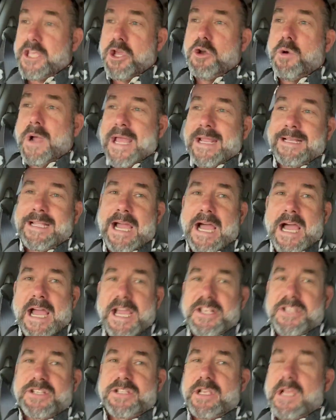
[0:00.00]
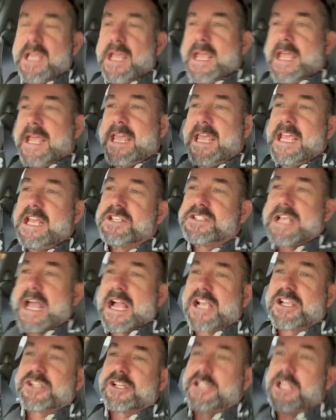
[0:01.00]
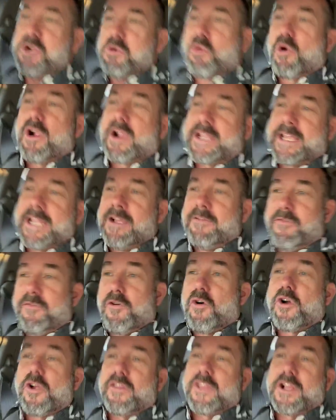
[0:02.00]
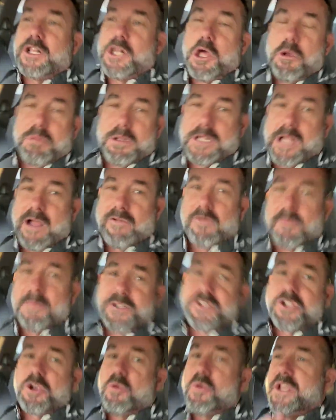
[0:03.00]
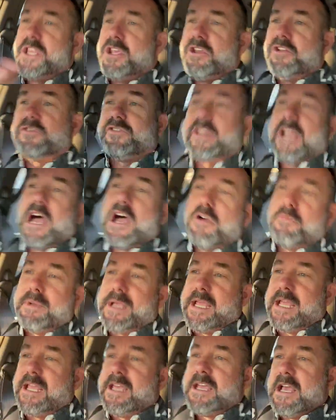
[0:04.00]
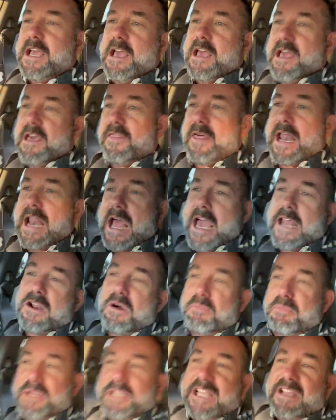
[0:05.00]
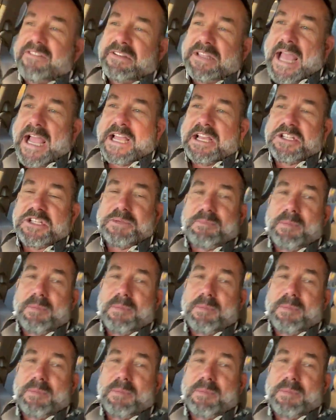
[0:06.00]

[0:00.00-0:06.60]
The UN, guys, he's actually working for the global government. So when you tell me that I don't believe in that